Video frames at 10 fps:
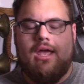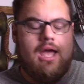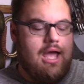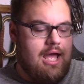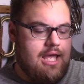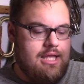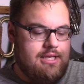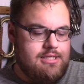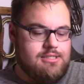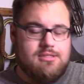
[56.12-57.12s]
It
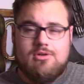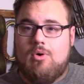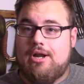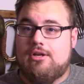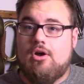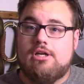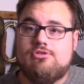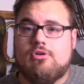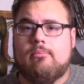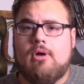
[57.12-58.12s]
is quite a nice
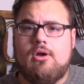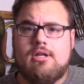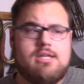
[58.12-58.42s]
trombone.